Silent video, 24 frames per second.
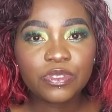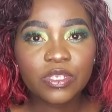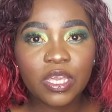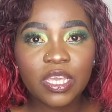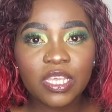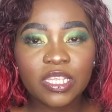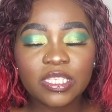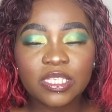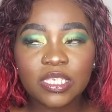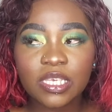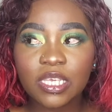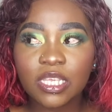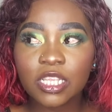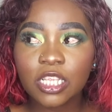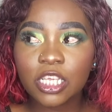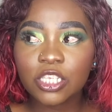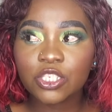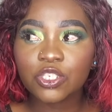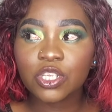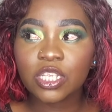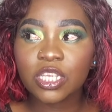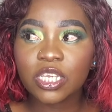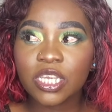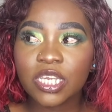it
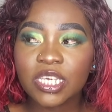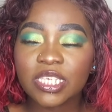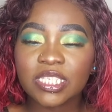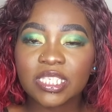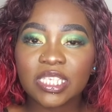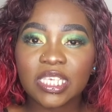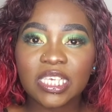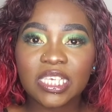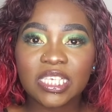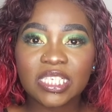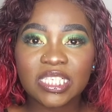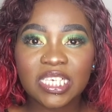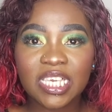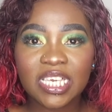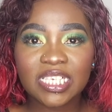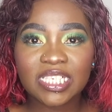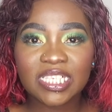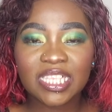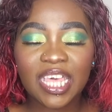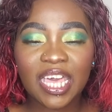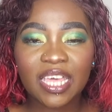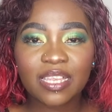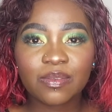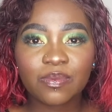literally is easy as
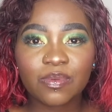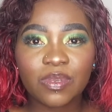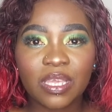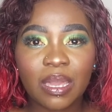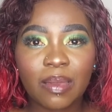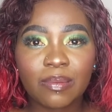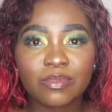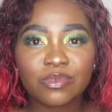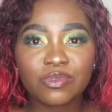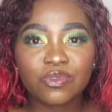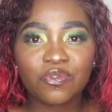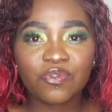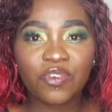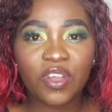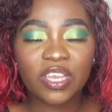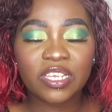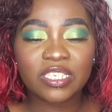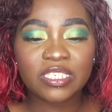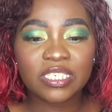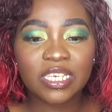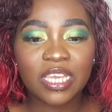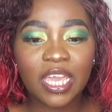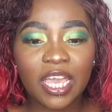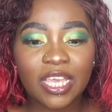that when it comes to
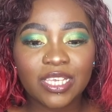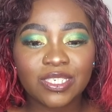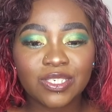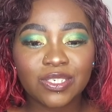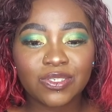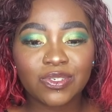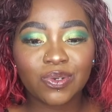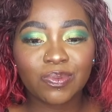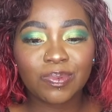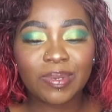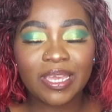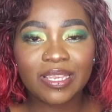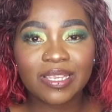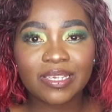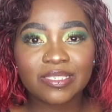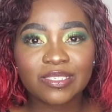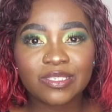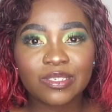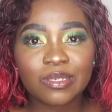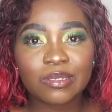finding eyeshadow palettes.